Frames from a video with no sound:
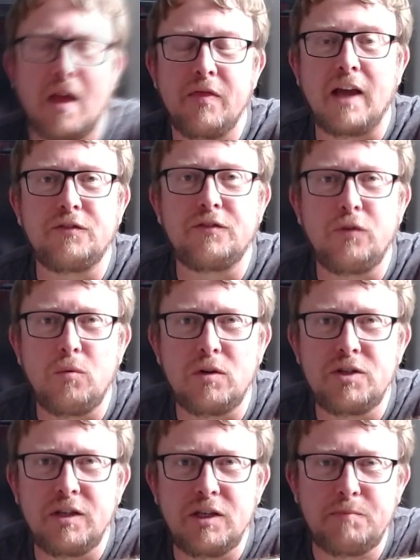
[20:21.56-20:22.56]
Thanks for
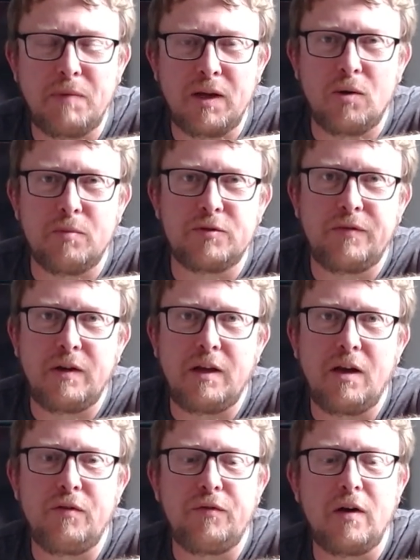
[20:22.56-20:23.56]
watching this pickups
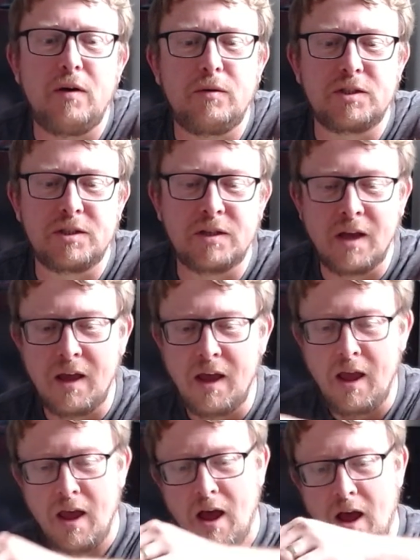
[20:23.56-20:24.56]
video, folks,
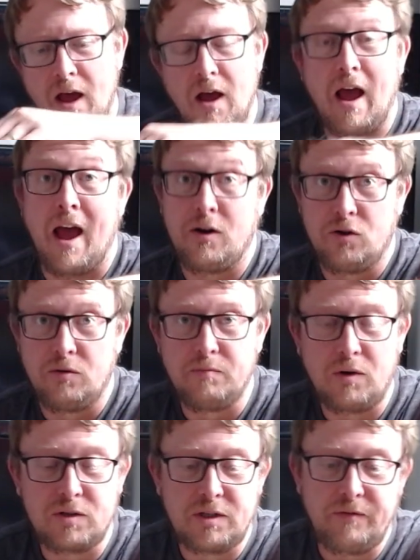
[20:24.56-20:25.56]
and
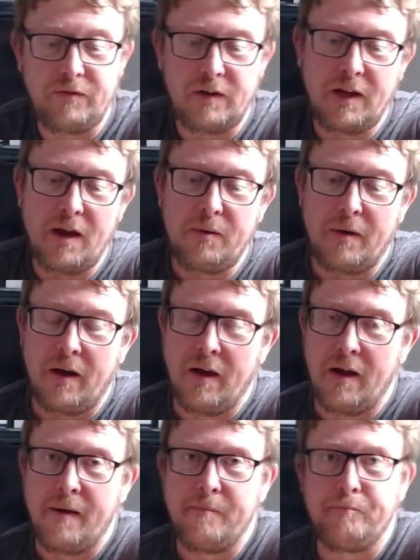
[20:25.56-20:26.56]
unboxing video.
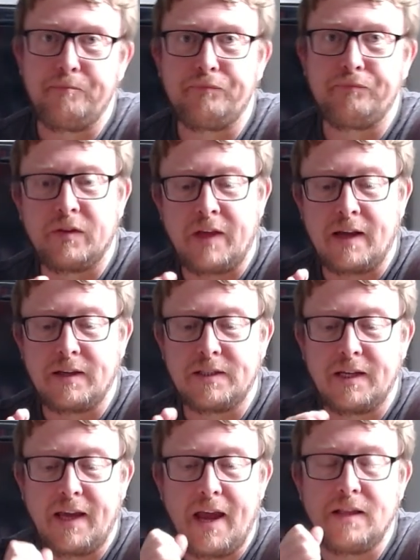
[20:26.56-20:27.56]
Thanks
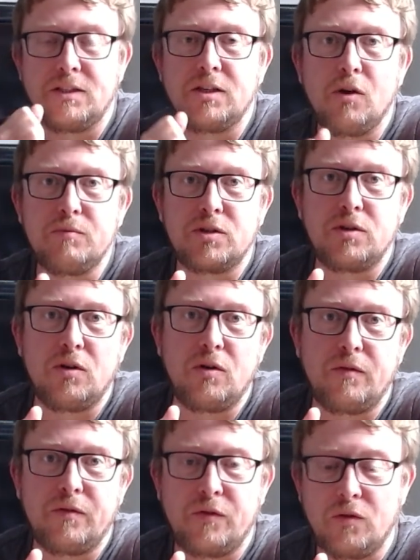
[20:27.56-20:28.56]
again to
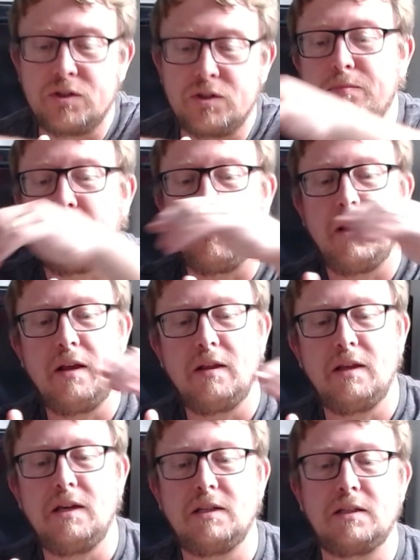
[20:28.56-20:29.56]
Numbskull for supplying
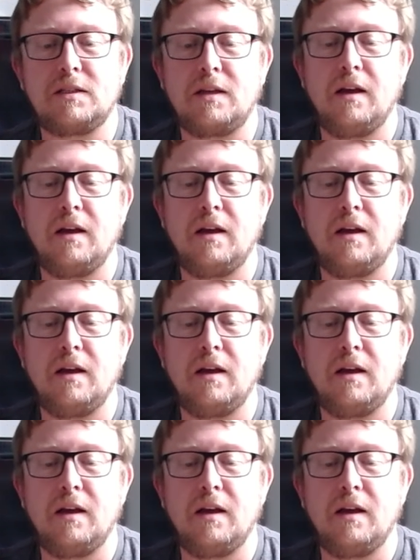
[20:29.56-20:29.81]
this